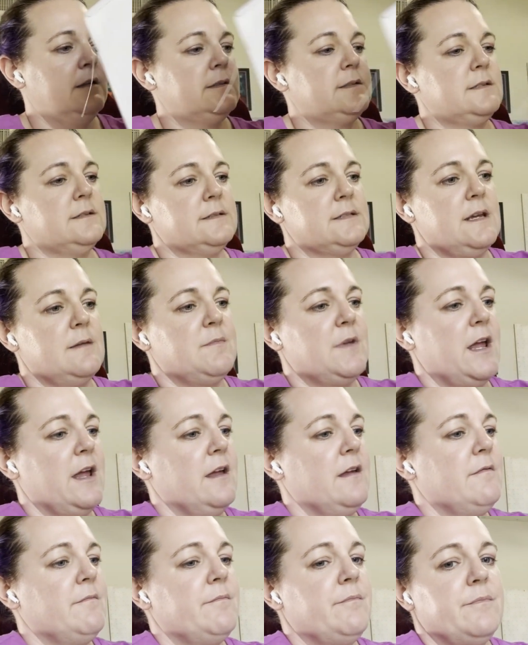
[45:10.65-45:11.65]
Still same
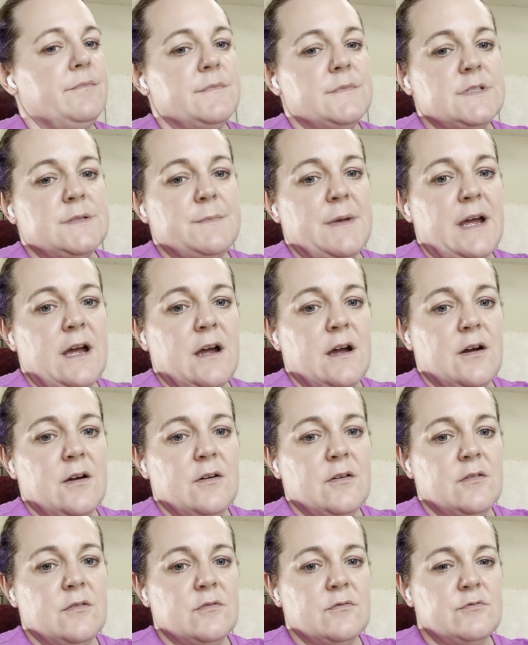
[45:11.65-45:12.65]
day. It's
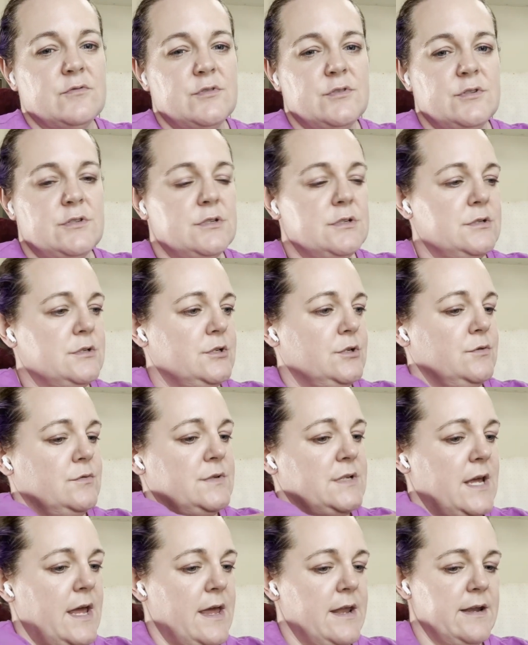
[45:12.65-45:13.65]
about
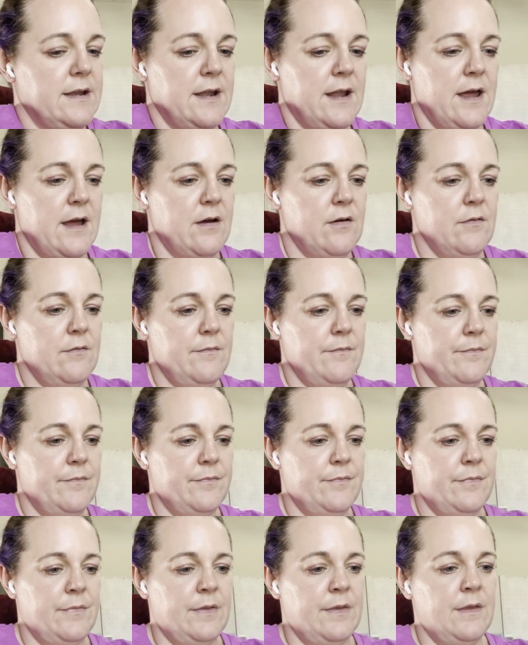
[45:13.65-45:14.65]
2:10 now.
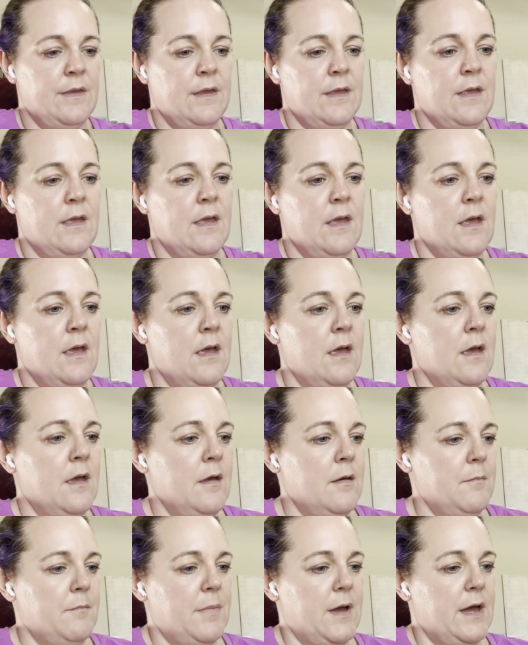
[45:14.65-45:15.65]

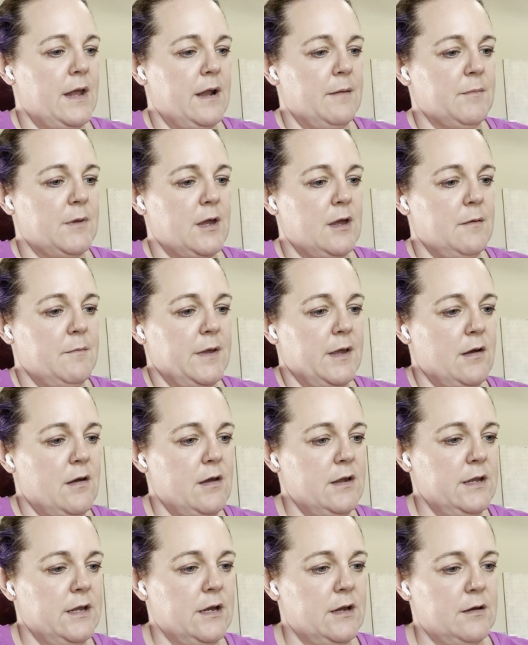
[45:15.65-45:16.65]
But I'm coming
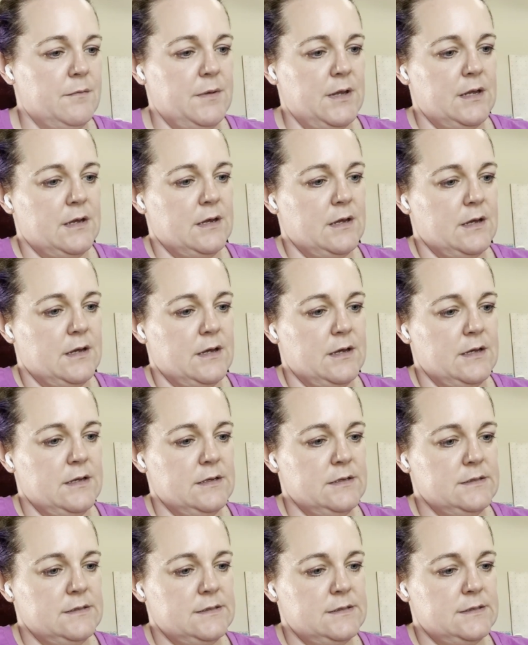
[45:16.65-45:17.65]
on here
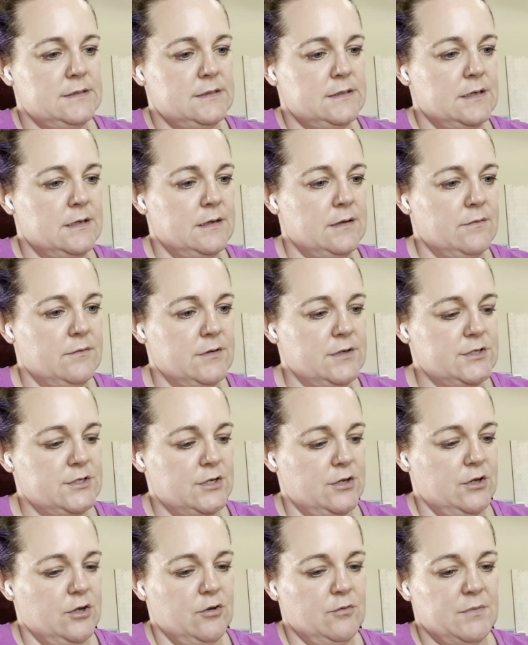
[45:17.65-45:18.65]
because I want to
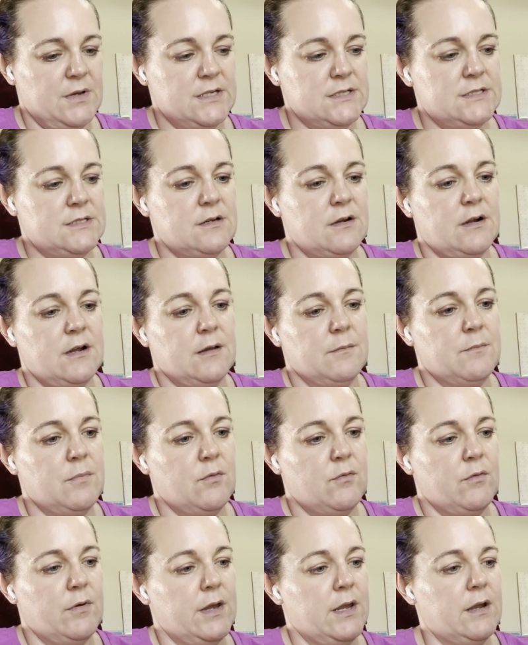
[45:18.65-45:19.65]
show you my starting
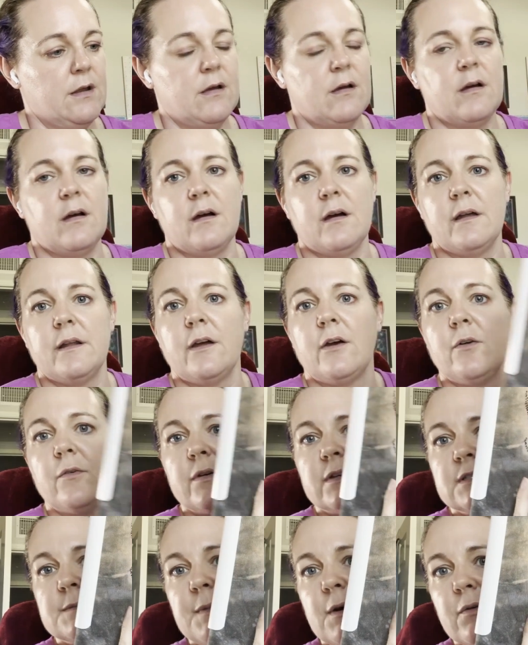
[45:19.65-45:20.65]
point on
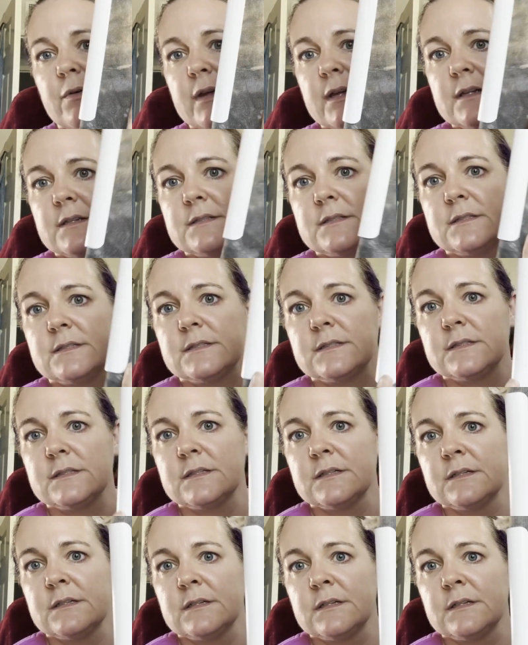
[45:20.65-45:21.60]
Hocus Pocus.